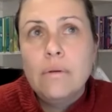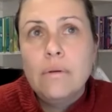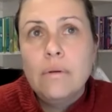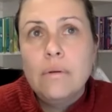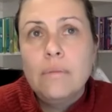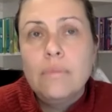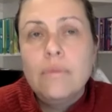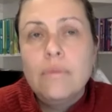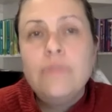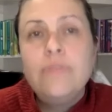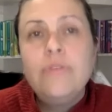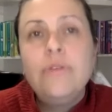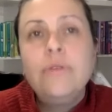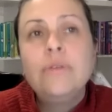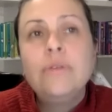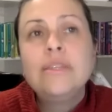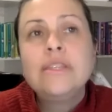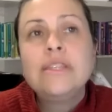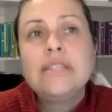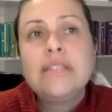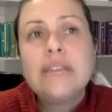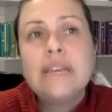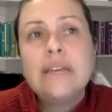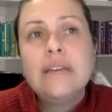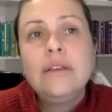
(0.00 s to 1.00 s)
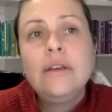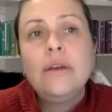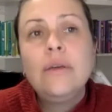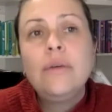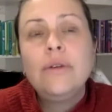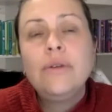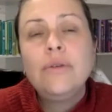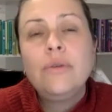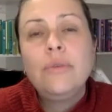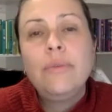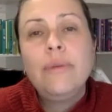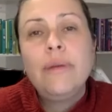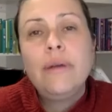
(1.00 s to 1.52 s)
But if you instead go
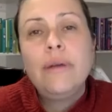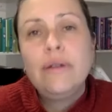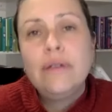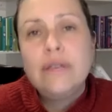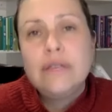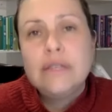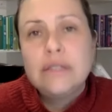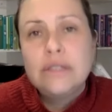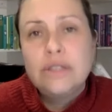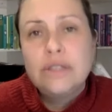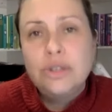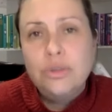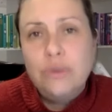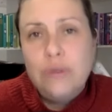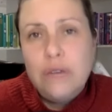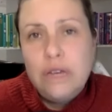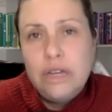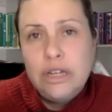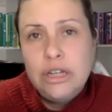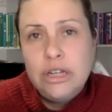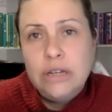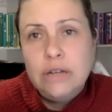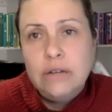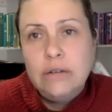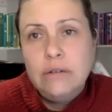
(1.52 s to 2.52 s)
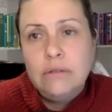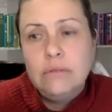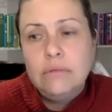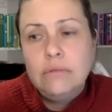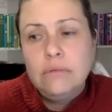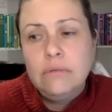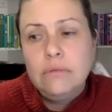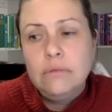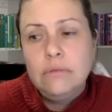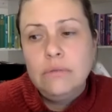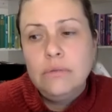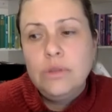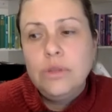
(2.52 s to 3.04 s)
into a parenting situation
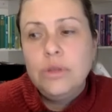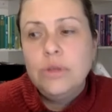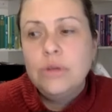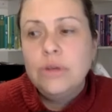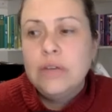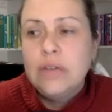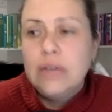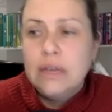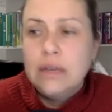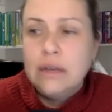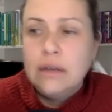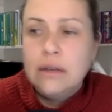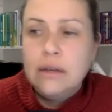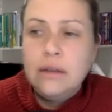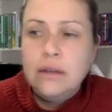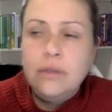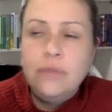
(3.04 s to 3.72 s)
with your kid,